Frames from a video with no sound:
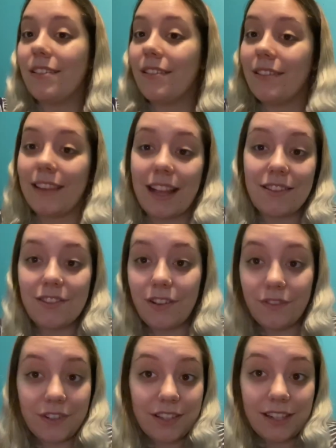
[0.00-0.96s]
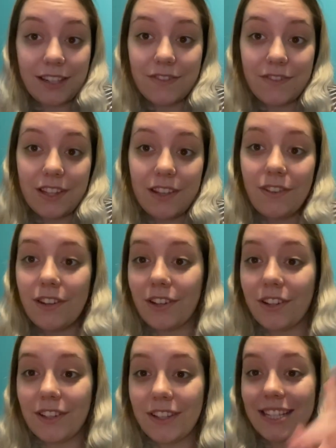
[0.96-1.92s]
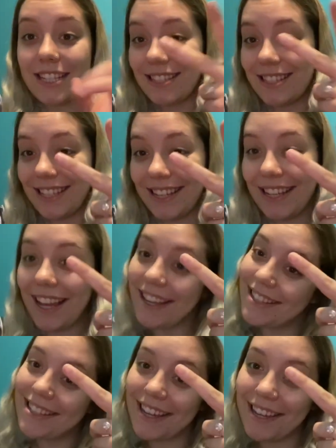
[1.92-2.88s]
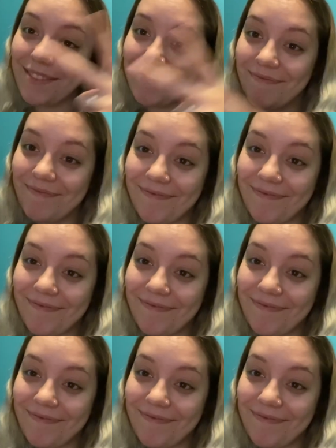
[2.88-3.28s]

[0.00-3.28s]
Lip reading: that's all for today's video, and I'll see you next time.